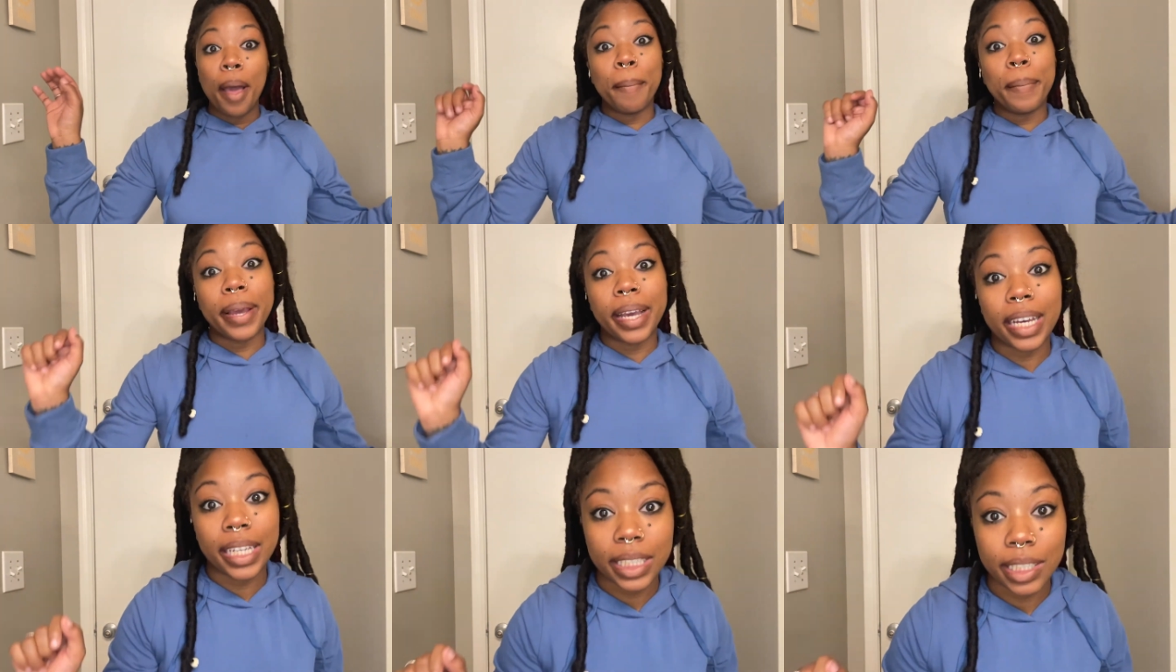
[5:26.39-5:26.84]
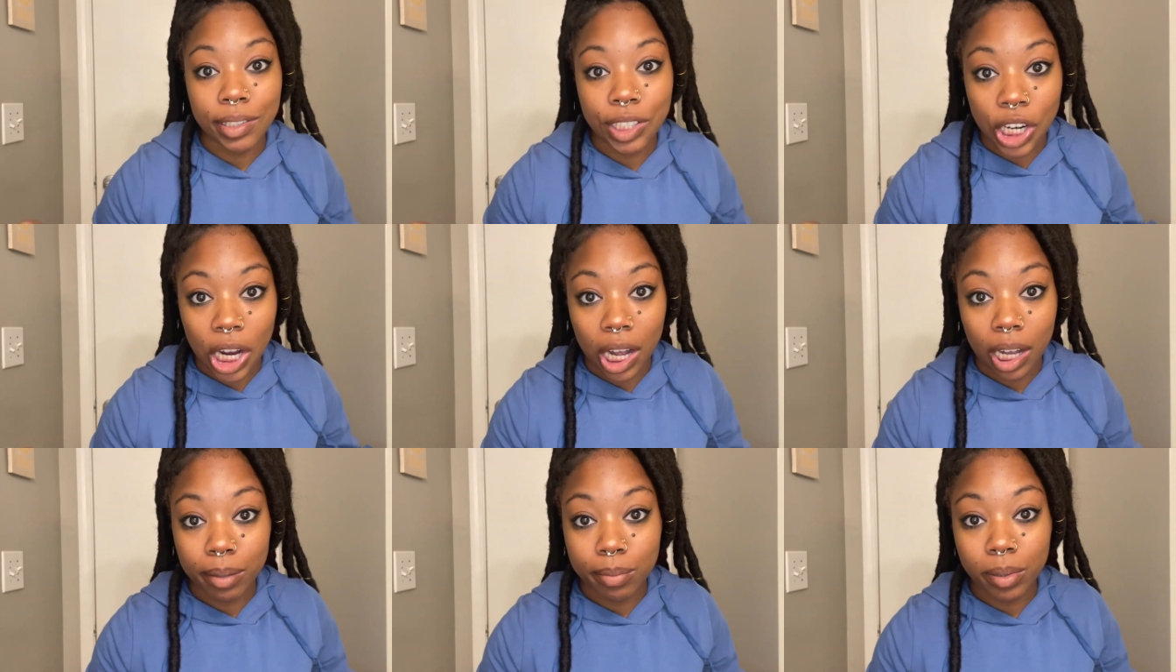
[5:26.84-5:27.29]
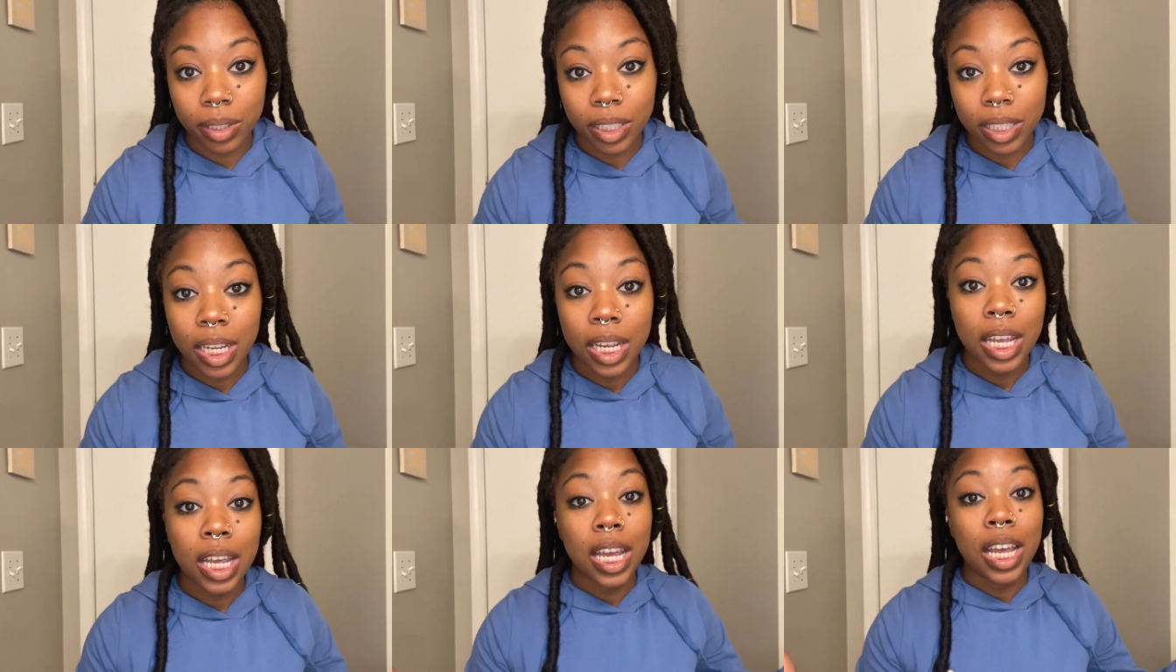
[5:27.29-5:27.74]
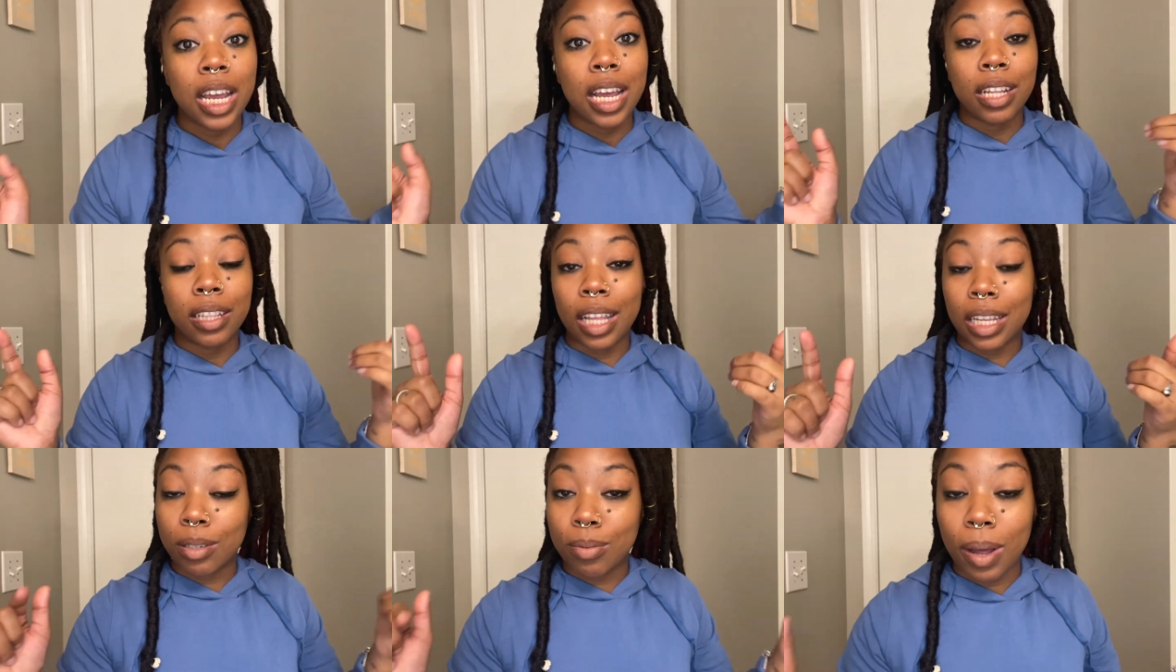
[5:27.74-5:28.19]
because of jobs.
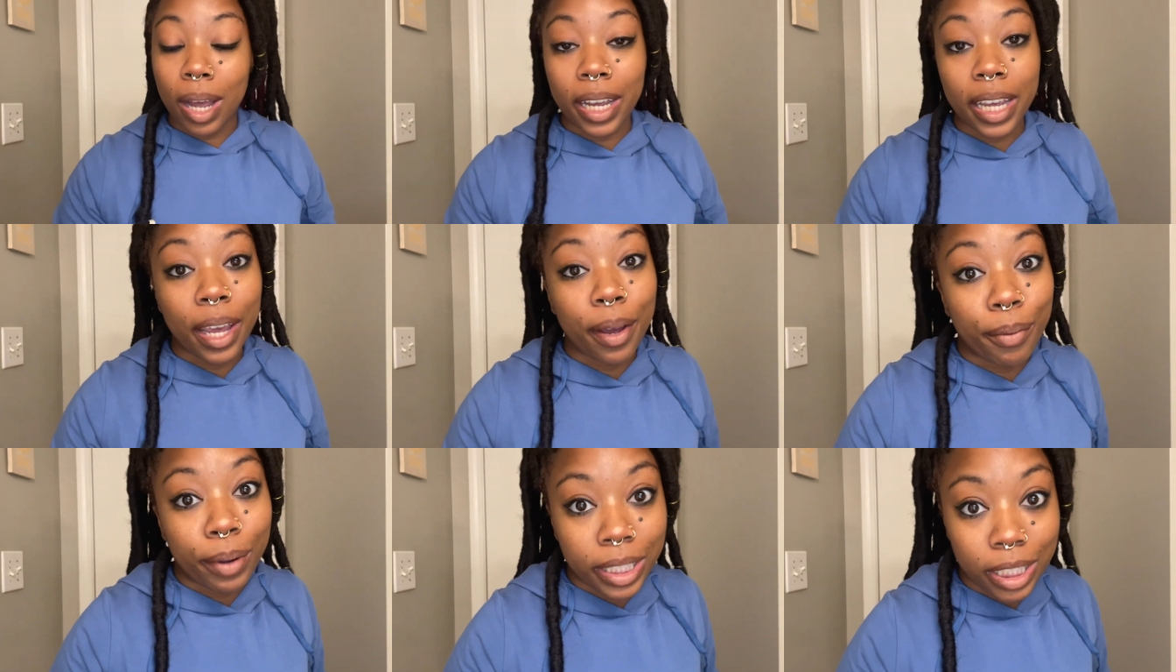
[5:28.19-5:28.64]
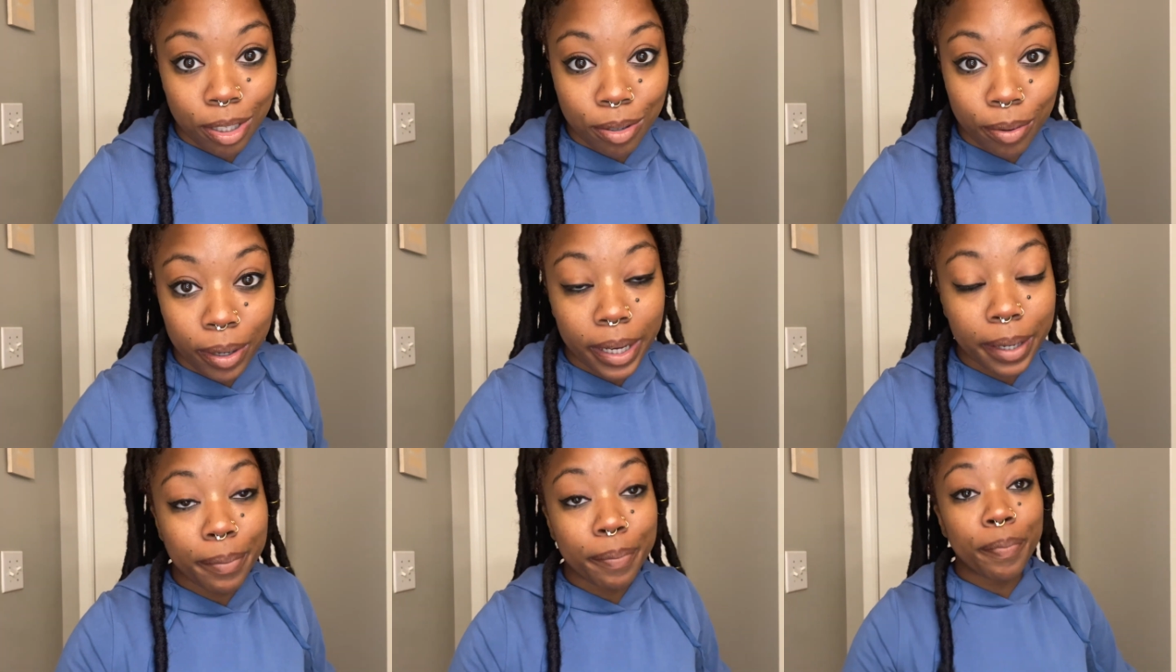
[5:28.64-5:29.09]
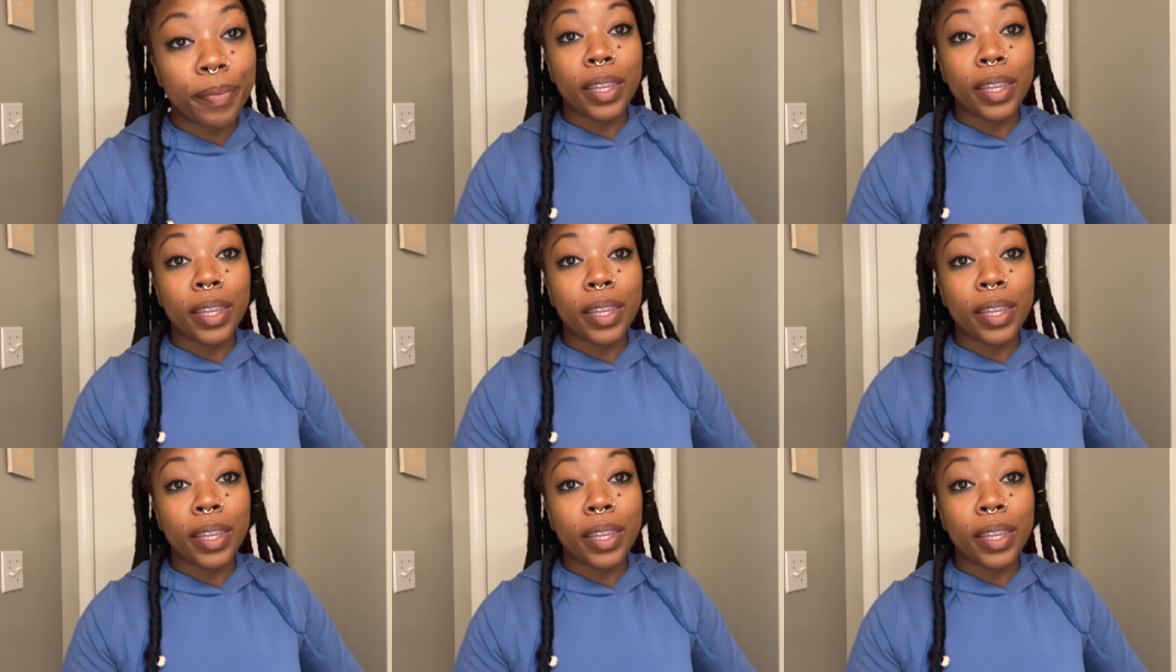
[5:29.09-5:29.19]
That's why I can't wait to quit.